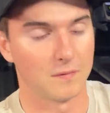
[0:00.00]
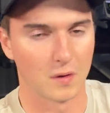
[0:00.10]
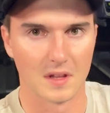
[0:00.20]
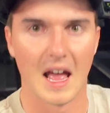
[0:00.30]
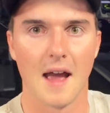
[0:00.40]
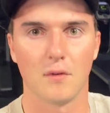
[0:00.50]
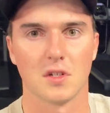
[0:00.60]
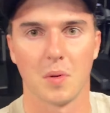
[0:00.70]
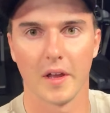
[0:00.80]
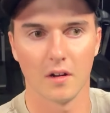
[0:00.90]
For the average
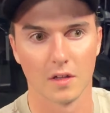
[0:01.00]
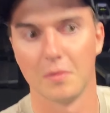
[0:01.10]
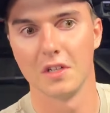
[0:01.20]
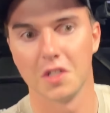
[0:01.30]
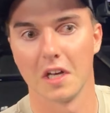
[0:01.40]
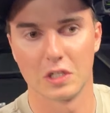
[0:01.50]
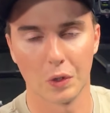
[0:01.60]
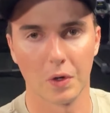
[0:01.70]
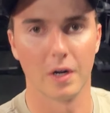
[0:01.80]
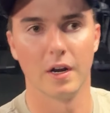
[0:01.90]
player on the PGA
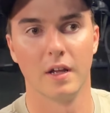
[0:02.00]
Tour,